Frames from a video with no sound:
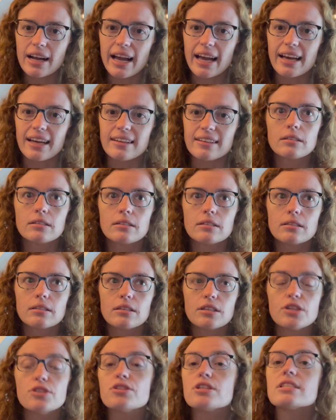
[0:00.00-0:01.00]
and
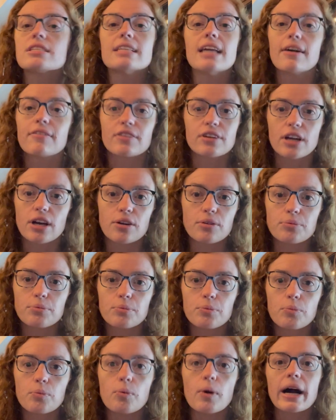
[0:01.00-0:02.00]
you just never know
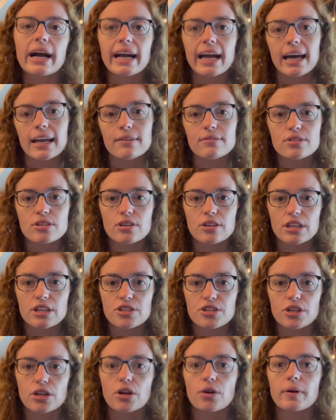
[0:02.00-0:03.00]
what kind of
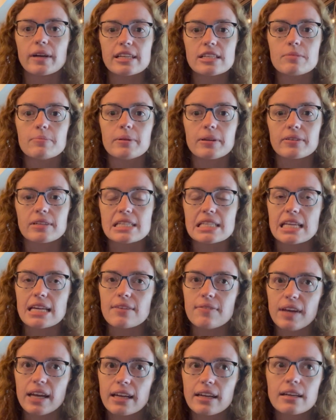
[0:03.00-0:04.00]
students you're going to be
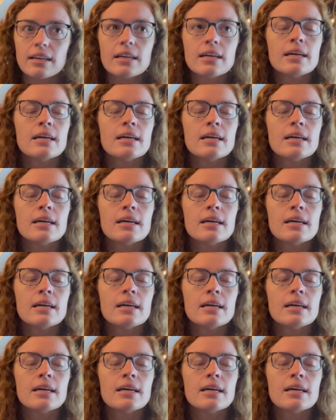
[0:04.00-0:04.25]
receiving.